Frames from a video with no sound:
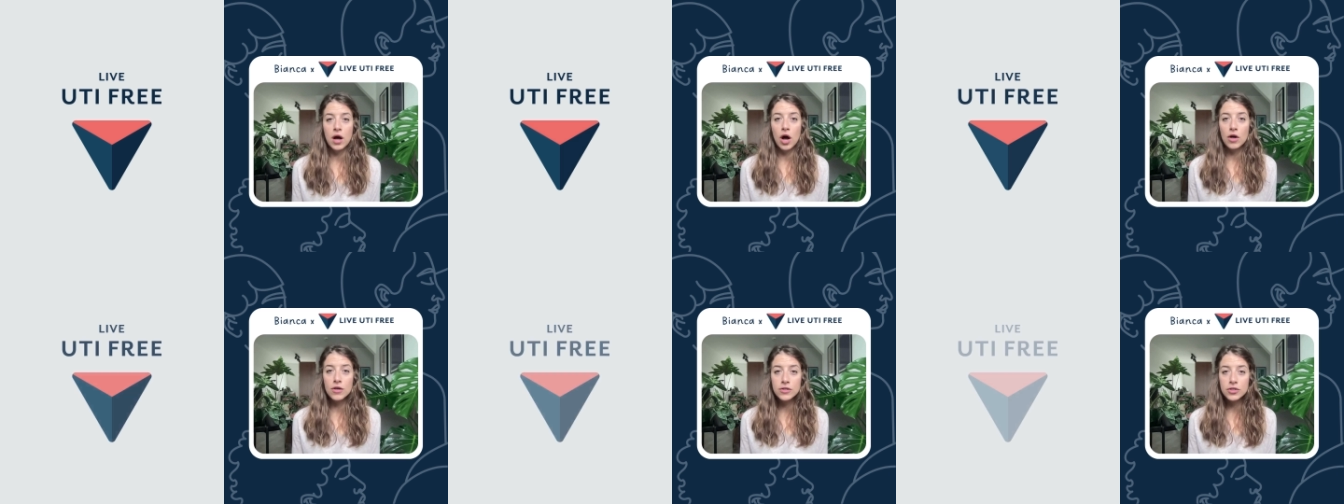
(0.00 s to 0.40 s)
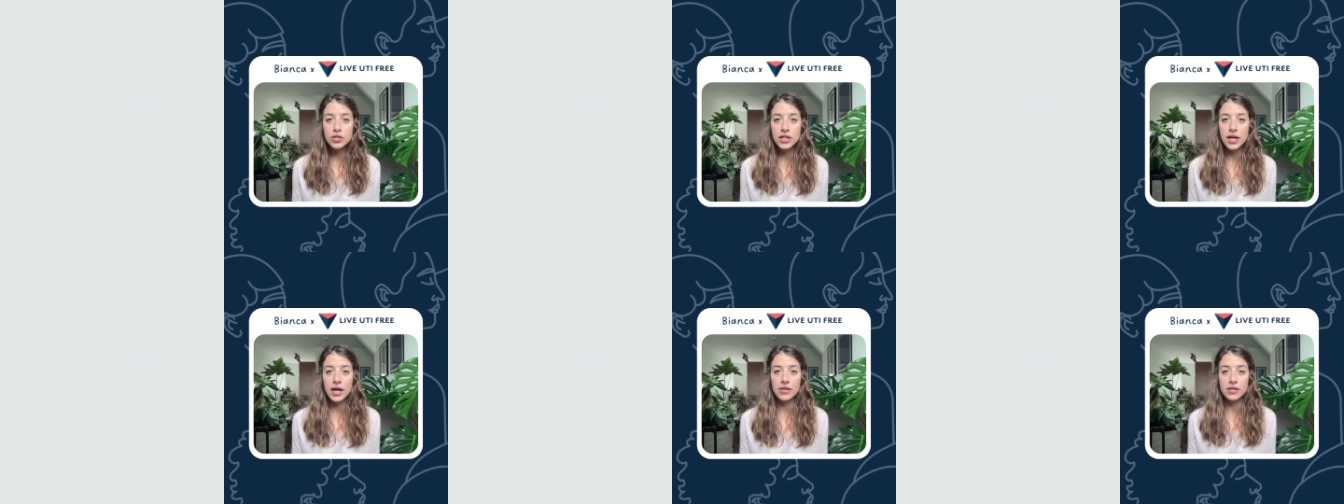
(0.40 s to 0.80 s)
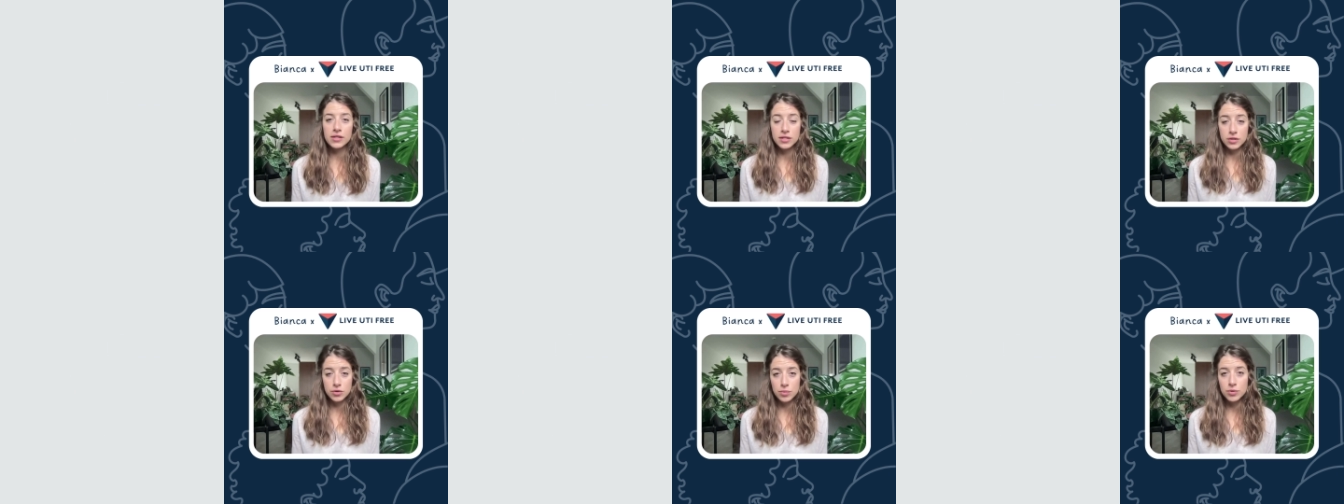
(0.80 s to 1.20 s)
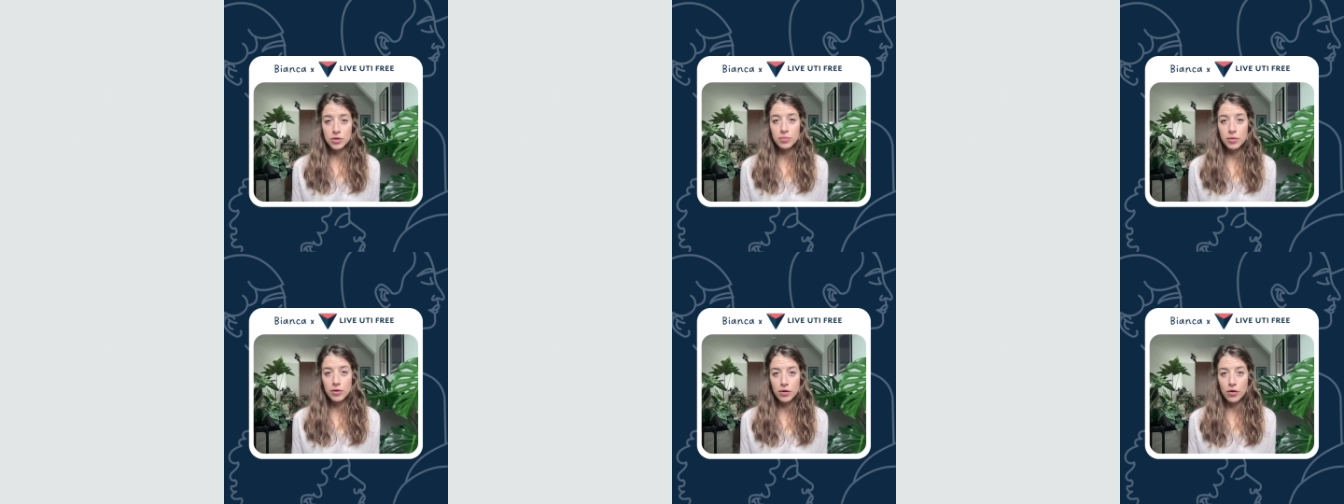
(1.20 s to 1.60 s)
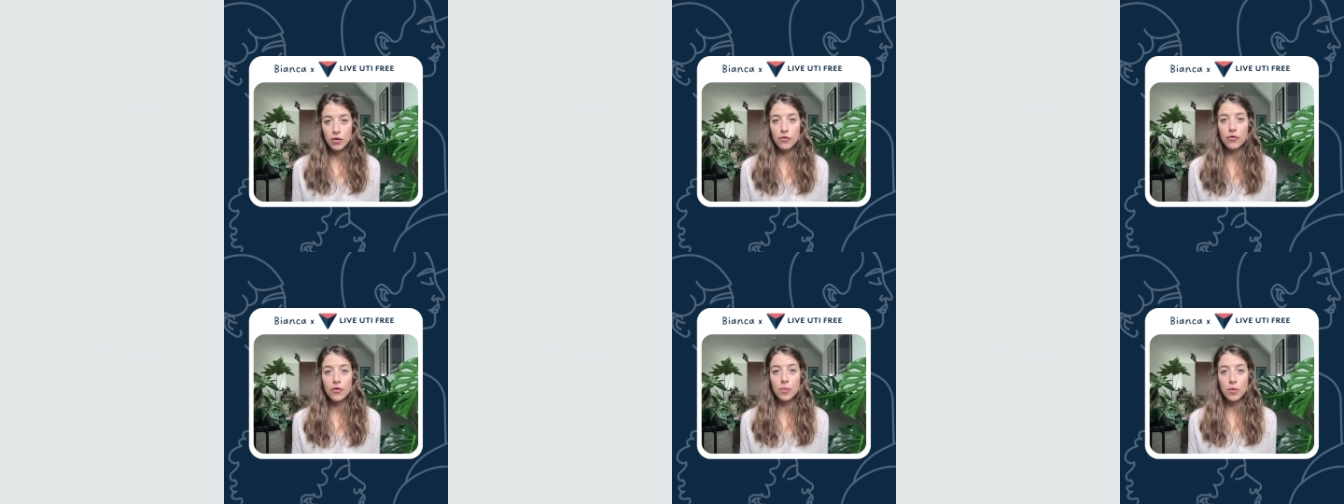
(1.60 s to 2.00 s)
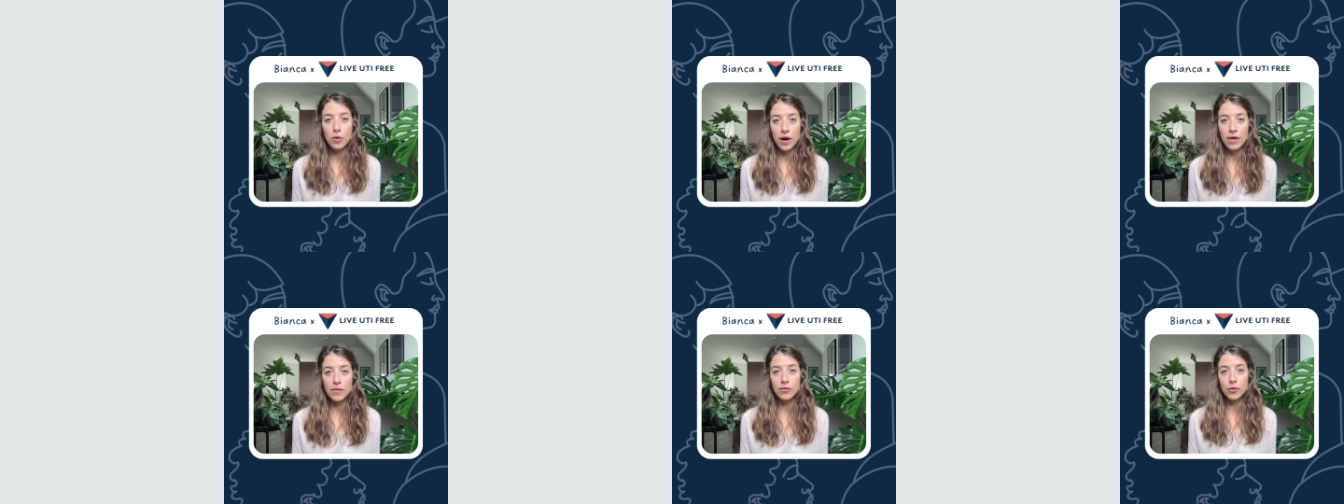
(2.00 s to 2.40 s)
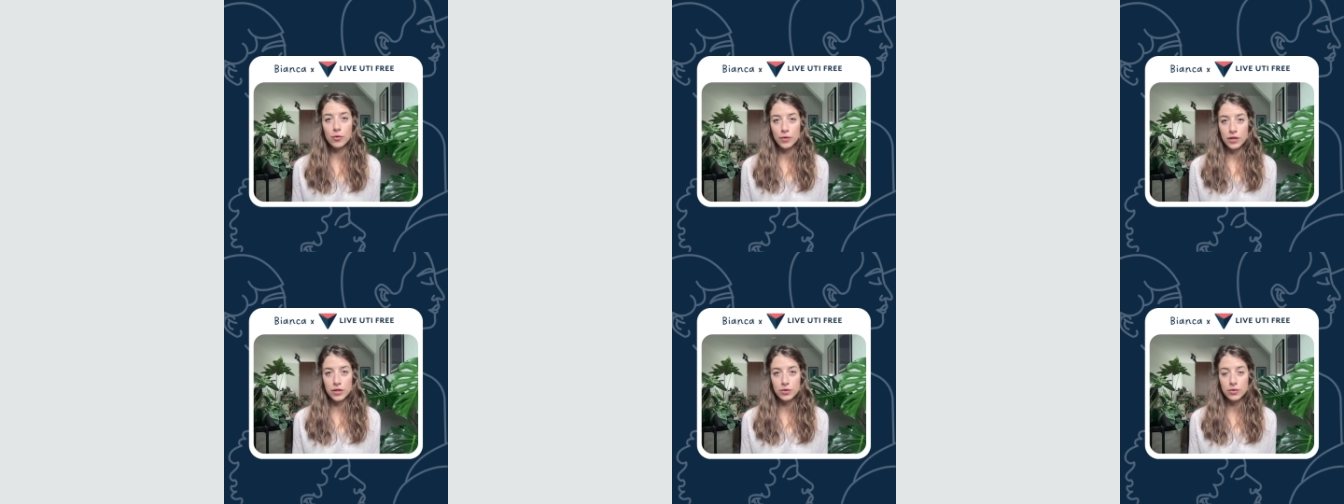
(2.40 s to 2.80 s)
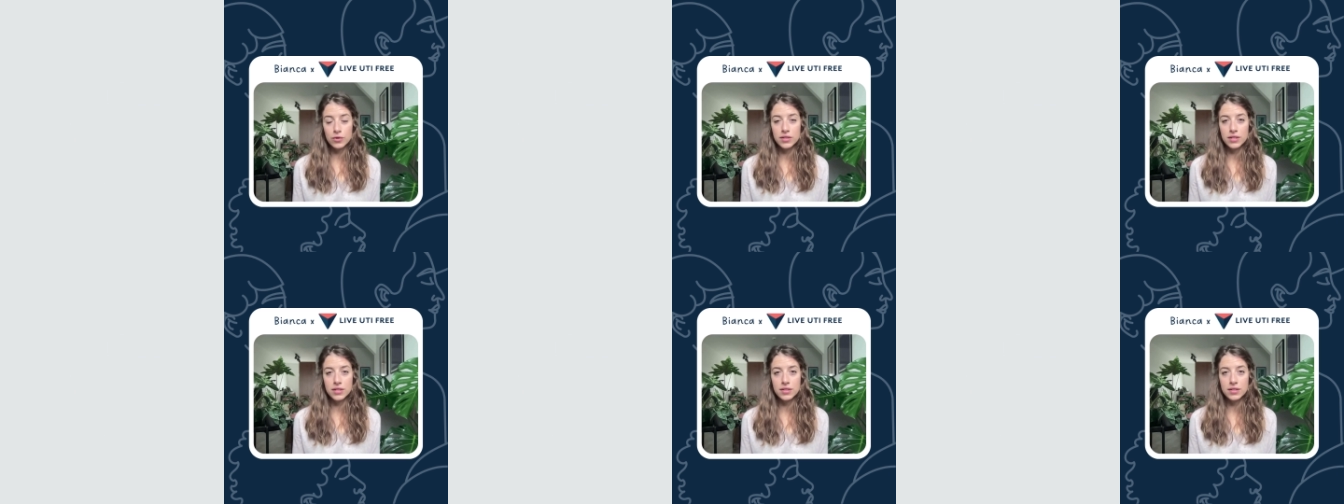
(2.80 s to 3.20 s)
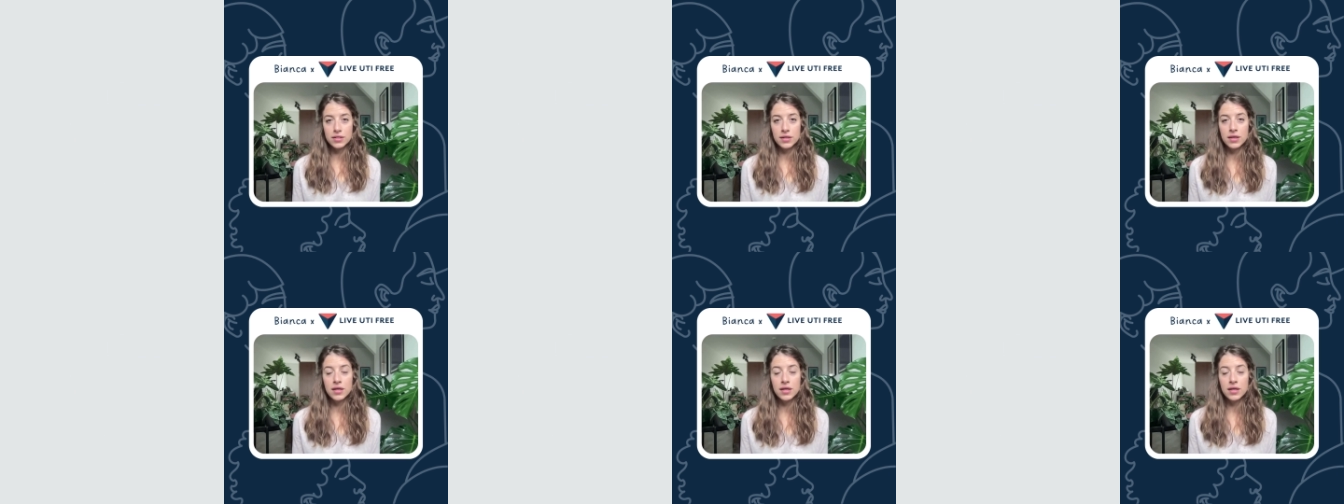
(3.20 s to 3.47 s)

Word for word: Also check out the description below for more helpful resources.